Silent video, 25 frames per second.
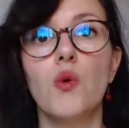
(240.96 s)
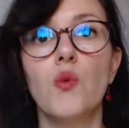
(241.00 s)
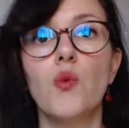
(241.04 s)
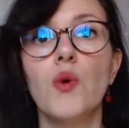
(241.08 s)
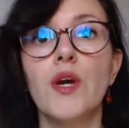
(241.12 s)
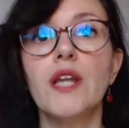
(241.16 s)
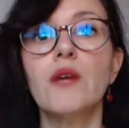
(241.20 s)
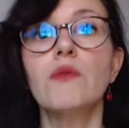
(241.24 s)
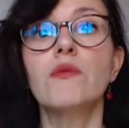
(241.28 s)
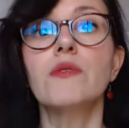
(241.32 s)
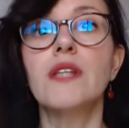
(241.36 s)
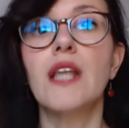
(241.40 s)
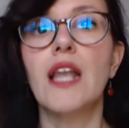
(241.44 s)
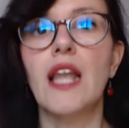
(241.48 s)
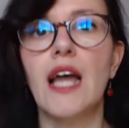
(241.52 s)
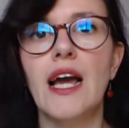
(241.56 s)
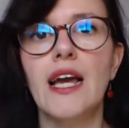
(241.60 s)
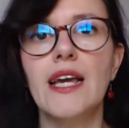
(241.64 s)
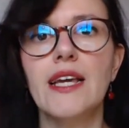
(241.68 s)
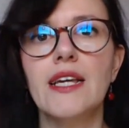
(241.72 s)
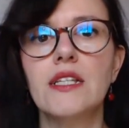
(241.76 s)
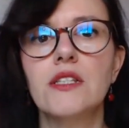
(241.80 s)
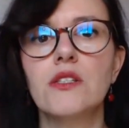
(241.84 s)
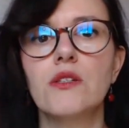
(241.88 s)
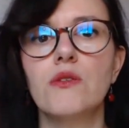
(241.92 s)
what I would
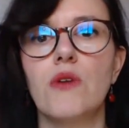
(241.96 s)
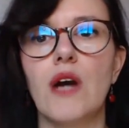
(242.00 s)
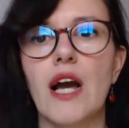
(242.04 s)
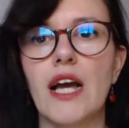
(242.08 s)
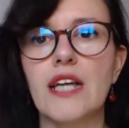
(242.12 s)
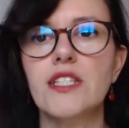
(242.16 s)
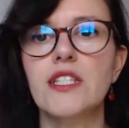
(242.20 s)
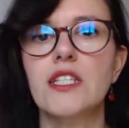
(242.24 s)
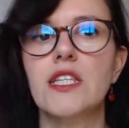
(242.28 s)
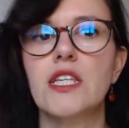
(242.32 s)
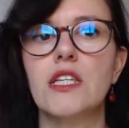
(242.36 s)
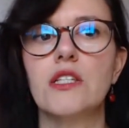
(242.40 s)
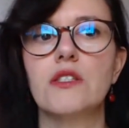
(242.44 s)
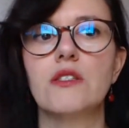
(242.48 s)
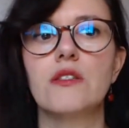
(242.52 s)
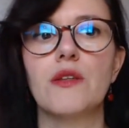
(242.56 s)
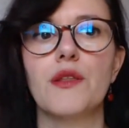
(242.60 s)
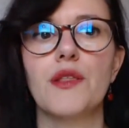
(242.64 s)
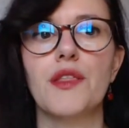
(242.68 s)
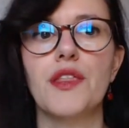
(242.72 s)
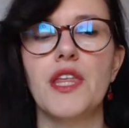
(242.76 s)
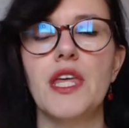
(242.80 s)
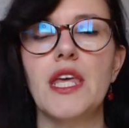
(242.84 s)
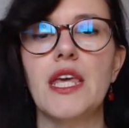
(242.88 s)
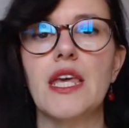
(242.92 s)
like to ask you to
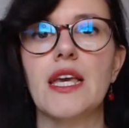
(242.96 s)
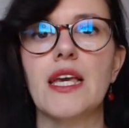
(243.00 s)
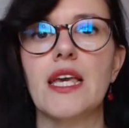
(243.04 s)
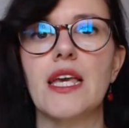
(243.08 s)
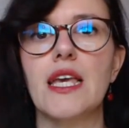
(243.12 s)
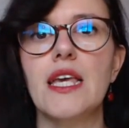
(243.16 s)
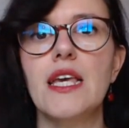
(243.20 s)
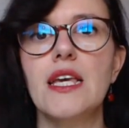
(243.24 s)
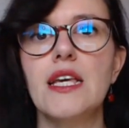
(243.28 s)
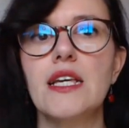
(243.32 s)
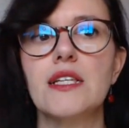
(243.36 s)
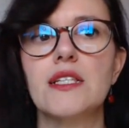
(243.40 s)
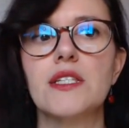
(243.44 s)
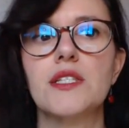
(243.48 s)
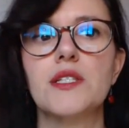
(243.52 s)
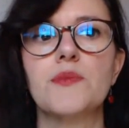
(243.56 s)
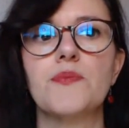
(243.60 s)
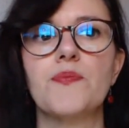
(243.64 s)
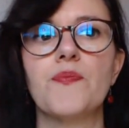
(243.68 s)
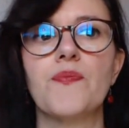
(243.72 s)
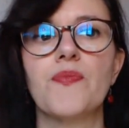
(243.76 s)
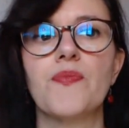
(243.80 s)
think is,